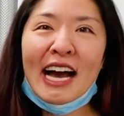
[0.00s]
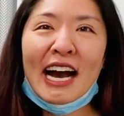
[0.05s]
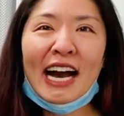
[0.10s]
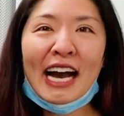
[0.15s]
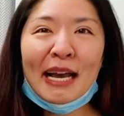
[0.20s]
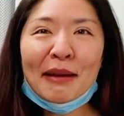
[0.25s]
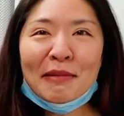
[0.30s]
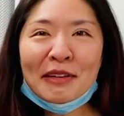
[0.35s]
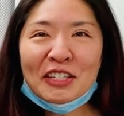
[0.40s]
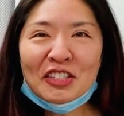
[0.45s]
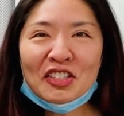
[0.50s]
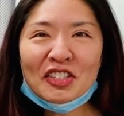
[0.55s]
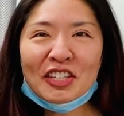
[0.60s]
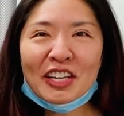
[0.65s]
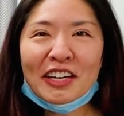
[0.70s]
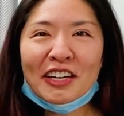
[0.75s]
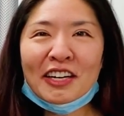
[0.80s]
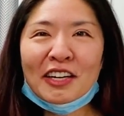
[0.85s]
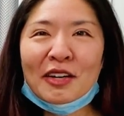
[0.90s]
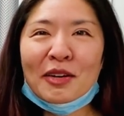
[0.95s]
I'm going to
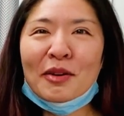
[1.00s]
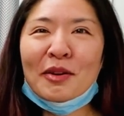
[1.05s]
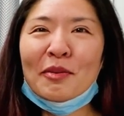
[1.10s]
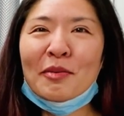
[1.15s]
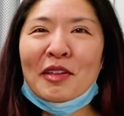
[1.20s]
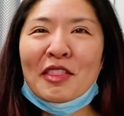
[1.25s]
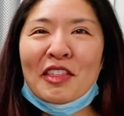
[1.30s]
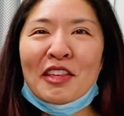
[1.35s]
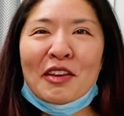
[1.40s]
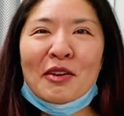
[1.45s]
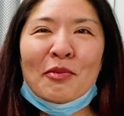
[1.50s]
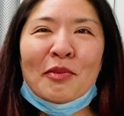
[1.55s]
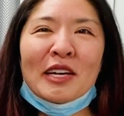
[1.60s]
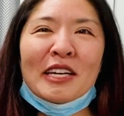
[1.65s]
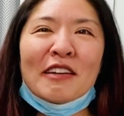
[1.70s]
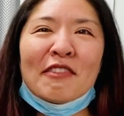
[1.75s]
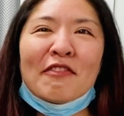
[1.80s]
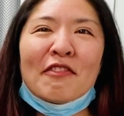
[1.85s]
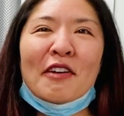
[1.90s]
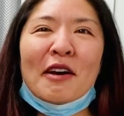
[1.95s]
share with you one
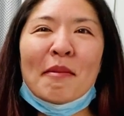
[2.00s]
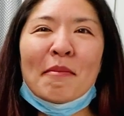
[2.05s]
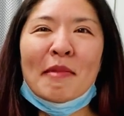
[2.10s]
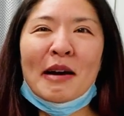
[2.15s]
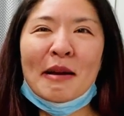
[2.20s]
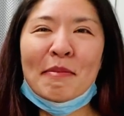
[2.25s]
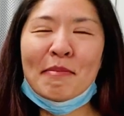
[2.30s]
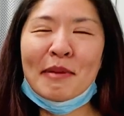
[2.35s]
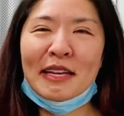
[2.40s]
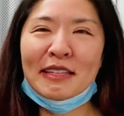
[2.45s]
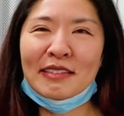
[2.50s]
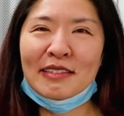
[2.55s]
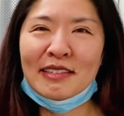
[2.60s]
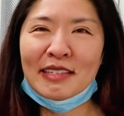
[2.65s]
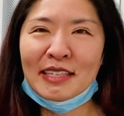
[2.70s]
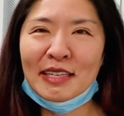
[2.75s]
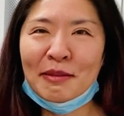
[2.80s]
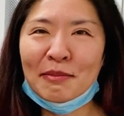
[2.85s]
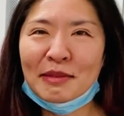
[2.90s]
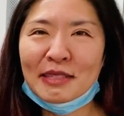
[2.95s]
of my best
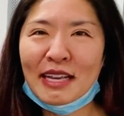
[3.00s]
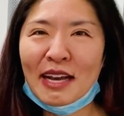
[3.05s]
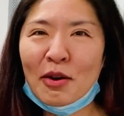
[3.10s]
tips.